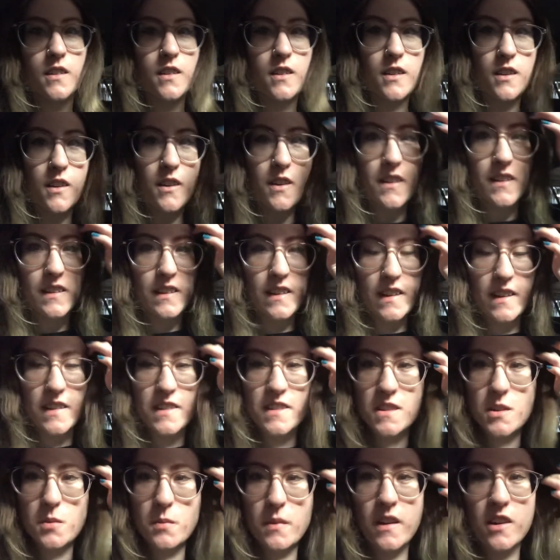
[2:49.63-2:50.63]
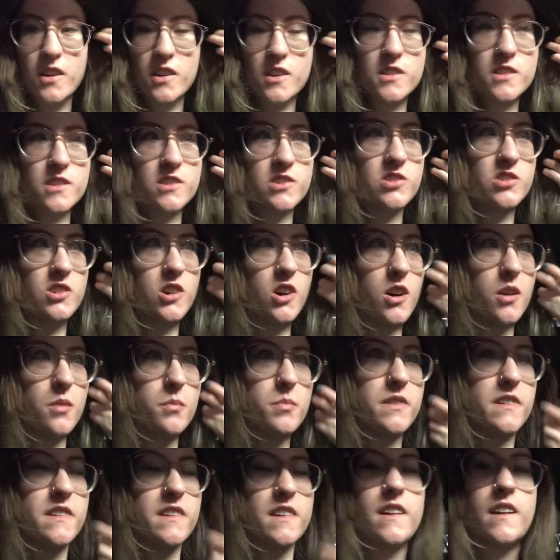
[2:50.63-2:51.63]
Okay, so I'm here at the
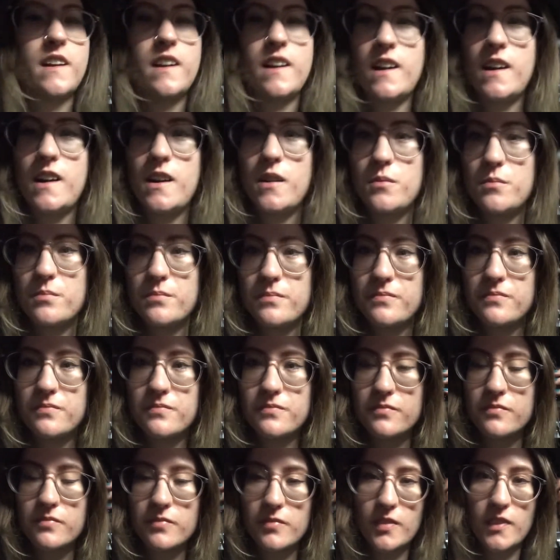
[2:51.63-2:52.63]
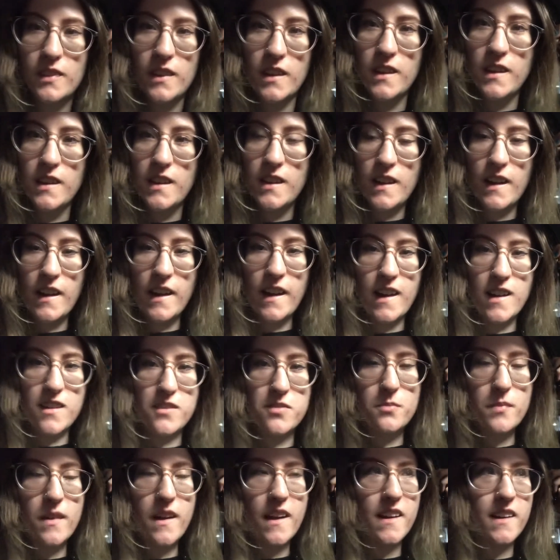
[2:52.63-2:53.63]
shops. Um, I have
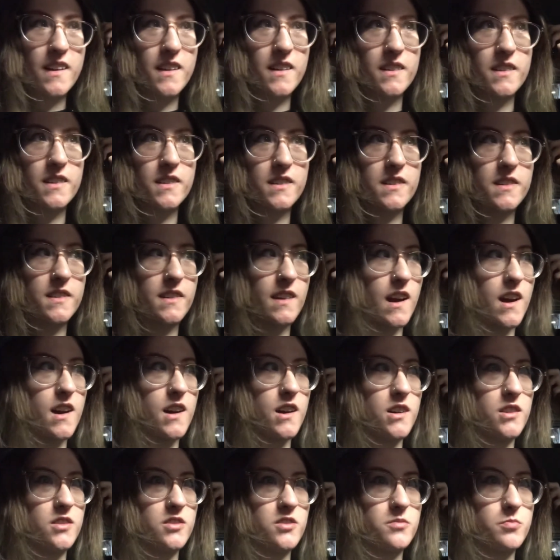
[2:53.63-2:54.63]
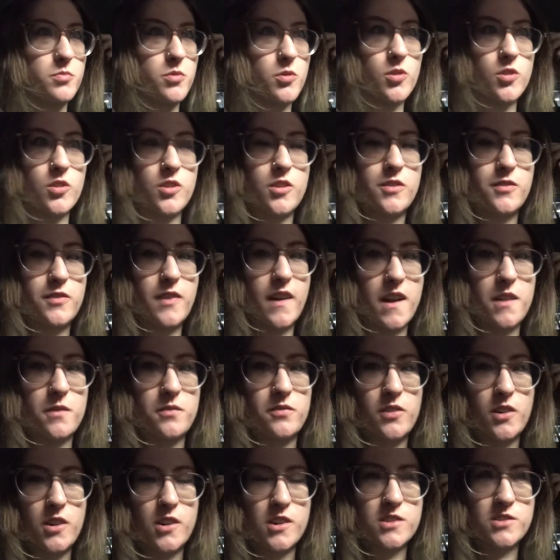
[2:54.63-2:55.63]
my soundproof
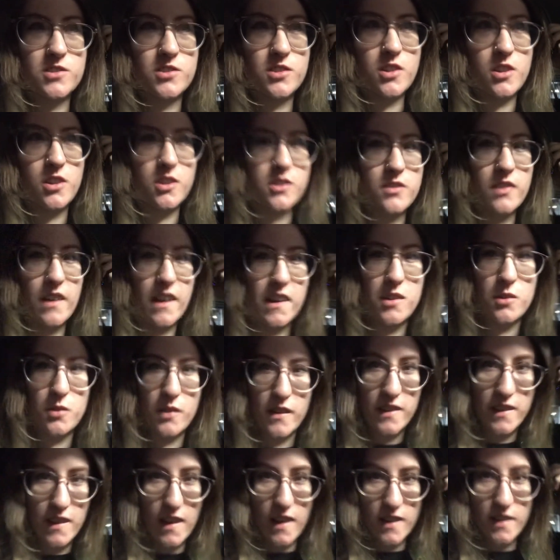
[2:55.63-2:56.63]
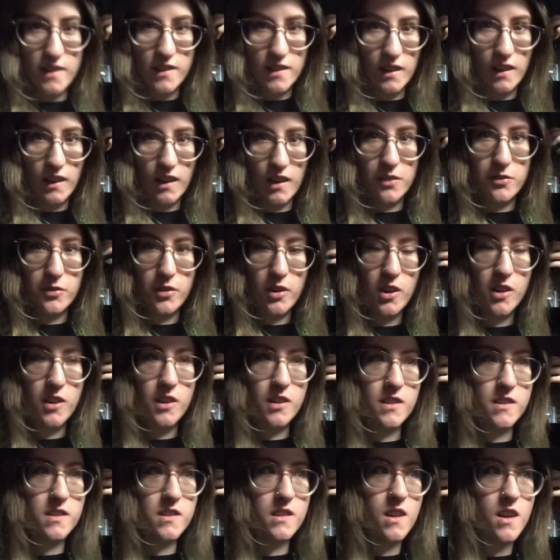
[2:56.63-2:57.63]
headphones on, like noise cancelling
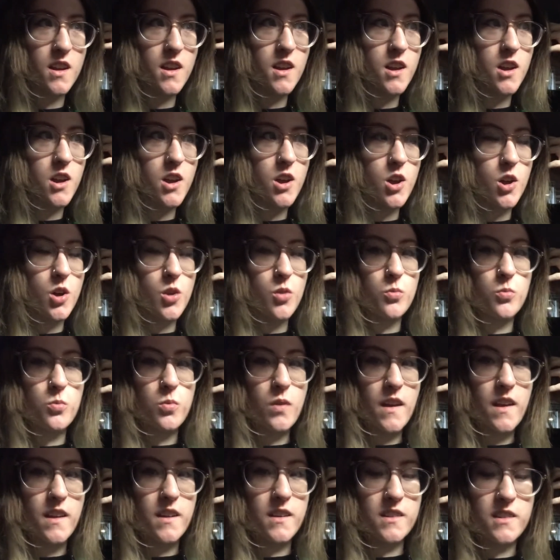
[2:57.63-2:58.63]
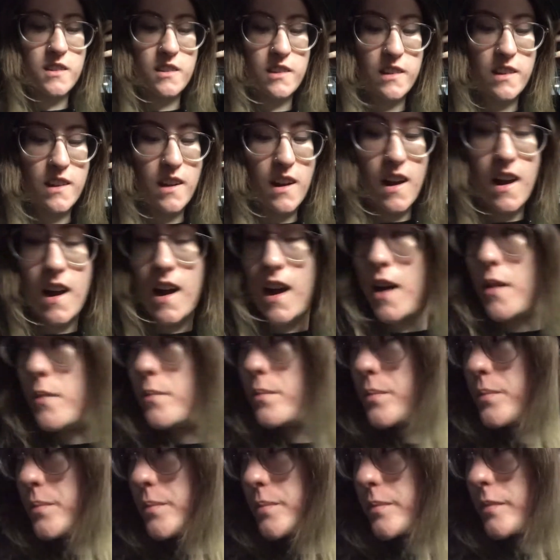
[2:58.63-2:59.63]
headphones, which
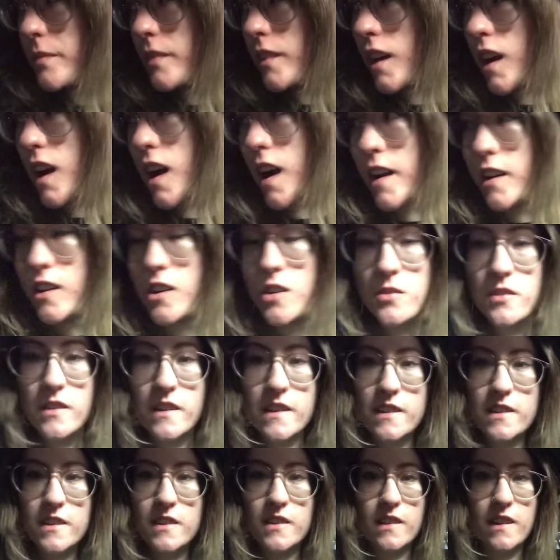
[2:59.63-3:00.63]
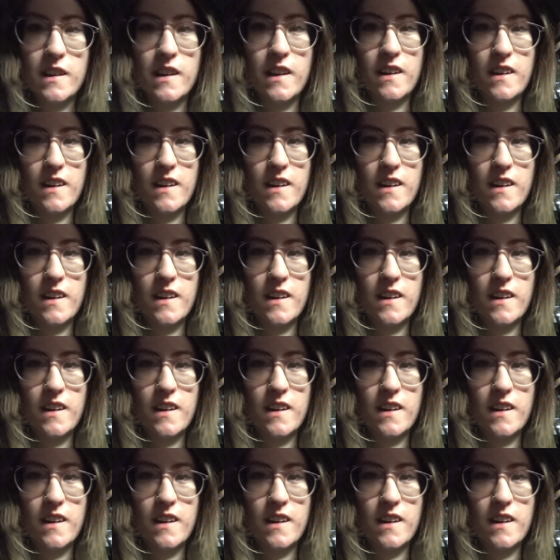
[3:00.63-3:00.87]
um, I got recently.